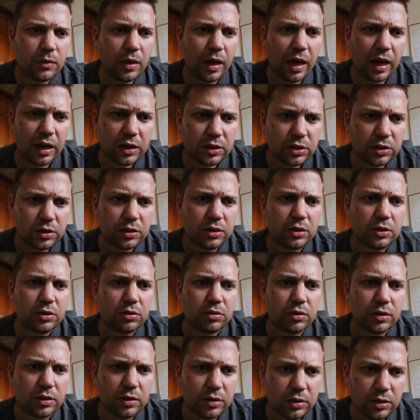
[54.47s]
actually
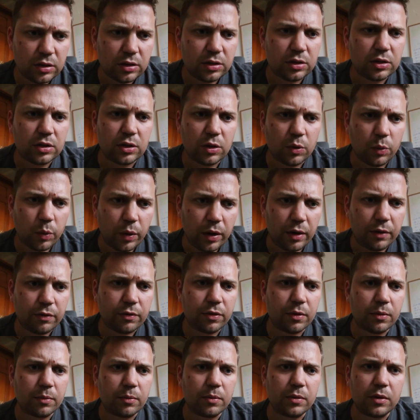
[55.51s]
transition away
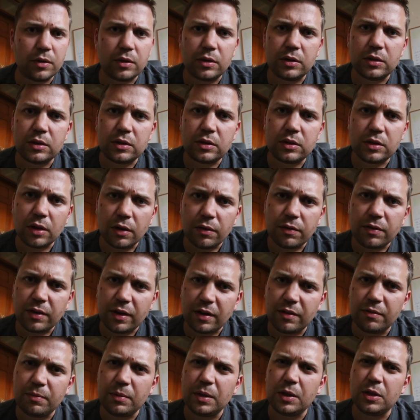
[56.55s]
from this stuff that
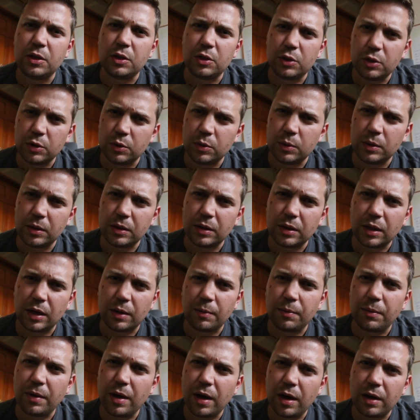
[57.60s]
I've been doing that
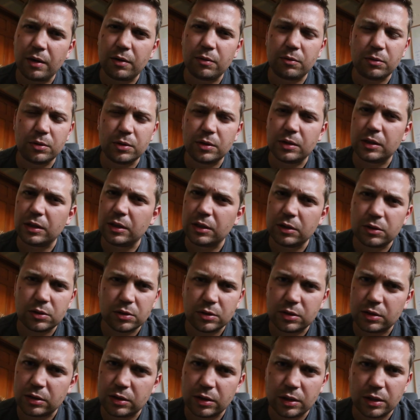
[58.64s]
I'm not really
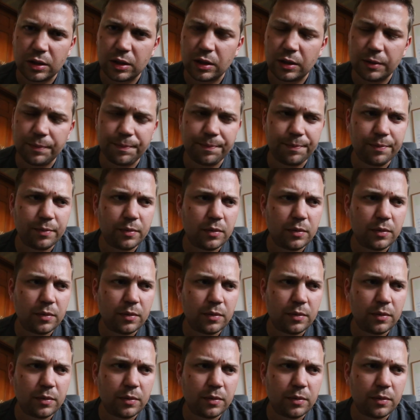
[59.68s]
interested in,